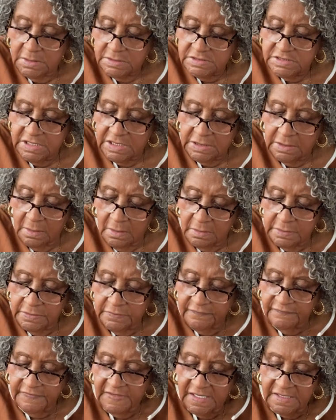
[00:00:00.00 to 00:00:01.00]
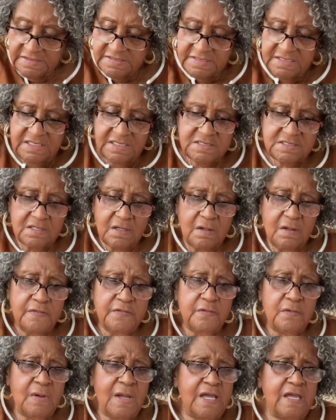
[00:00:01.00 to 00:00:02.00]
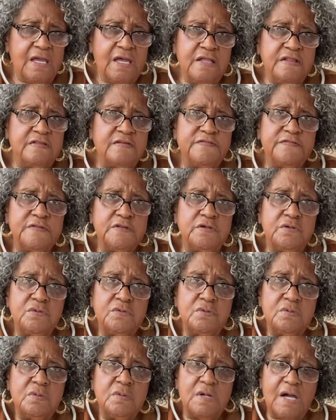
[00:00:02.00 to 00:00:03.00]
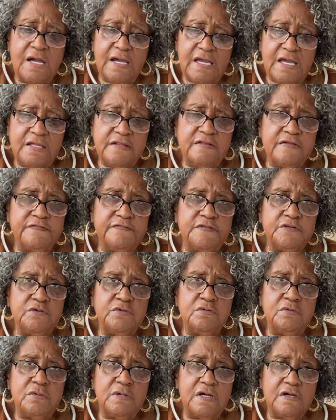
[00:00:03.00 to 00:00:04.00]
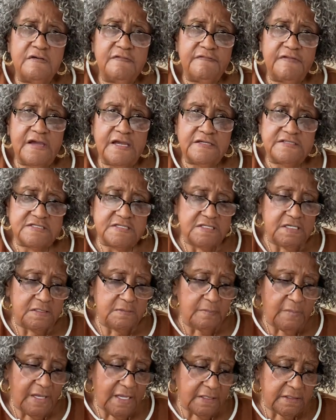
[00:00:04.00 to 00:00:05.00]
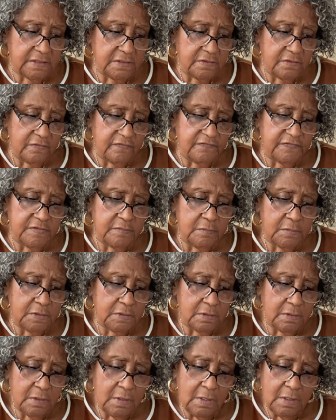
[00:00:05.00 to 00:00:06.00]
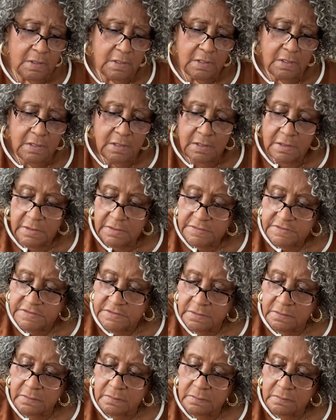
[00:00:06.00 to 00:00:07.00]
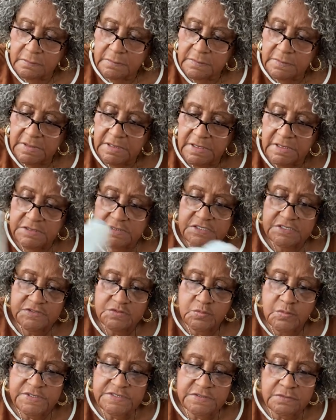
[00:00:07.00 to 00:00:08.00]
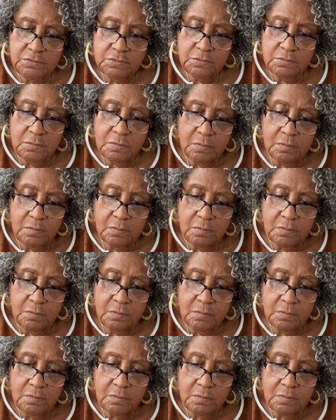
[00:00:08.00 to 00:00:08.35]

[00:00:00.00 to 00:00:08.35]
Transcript: Take all your vaccines. Although I had the flu. I had the flu vaccine back in November. So it just wasn't,